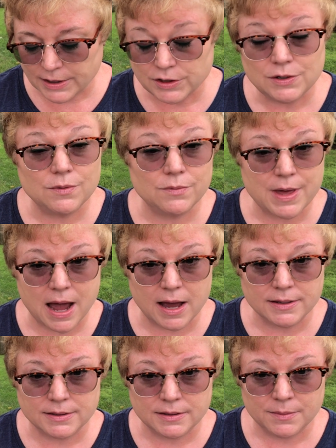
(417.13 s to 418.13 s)
do
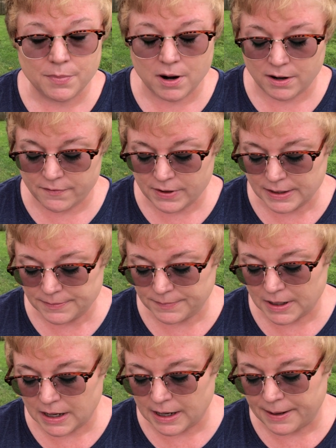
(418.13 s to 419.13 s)
that part of it.
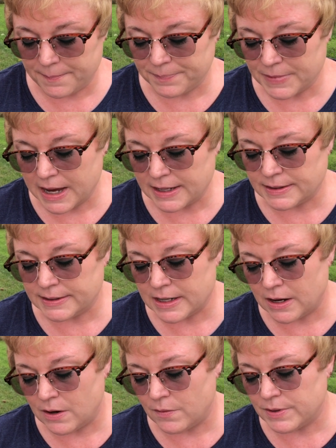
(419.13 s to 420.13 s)
And
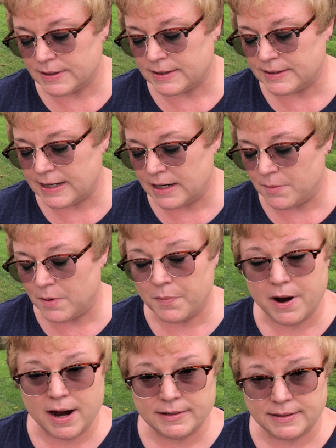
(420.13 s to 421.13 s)
so the sustainable
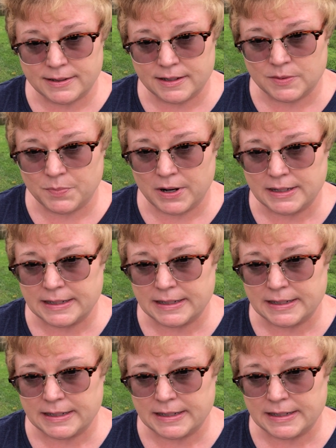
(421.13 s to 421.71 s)
practices break